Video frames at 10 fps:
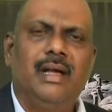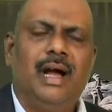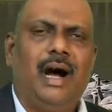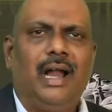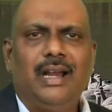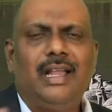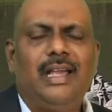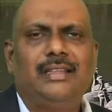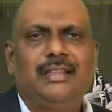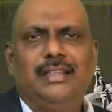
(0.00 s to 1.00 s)

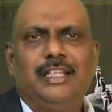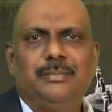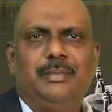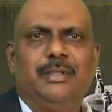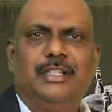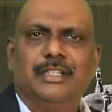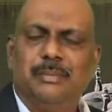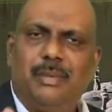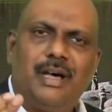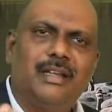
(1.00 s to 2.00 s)
Unlike these birds,
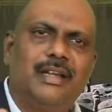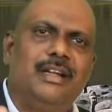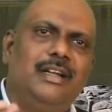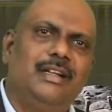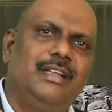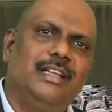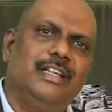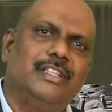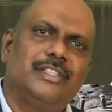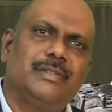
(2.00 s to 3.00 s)
bar-headed
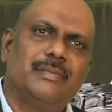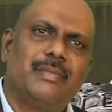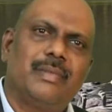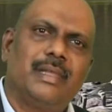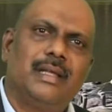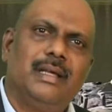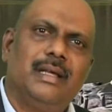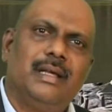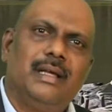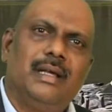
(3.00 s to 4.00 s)
geese,
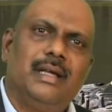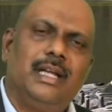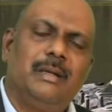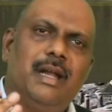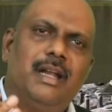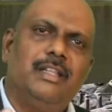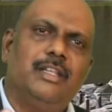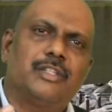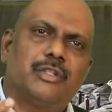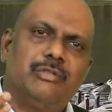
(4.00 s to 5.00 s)
it
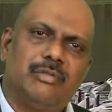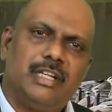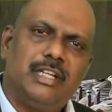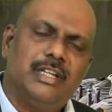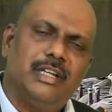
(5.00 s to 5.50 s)
manages to reach an